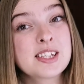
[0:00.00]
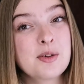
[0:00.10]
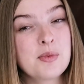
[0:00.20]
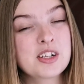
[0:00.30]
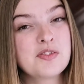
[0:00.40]
you
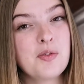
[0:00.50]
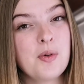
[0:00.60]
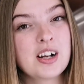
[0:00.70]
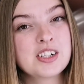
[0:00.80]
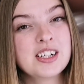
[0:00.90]
so much for
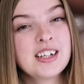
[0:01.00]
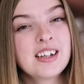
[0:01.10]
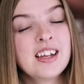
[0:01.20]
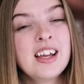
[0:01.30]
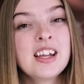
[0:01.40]

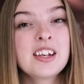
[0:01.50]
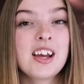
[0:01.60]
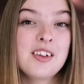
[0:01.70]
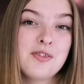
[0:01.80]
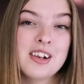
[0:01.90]
watching.
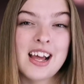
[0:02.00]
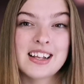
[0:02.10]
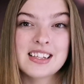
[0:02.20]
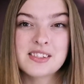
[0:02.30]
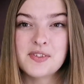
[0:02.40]
Now if you
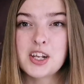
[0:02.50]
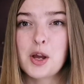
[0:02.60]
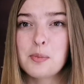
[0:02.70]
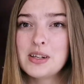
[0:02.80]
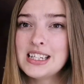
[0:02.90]
like this video,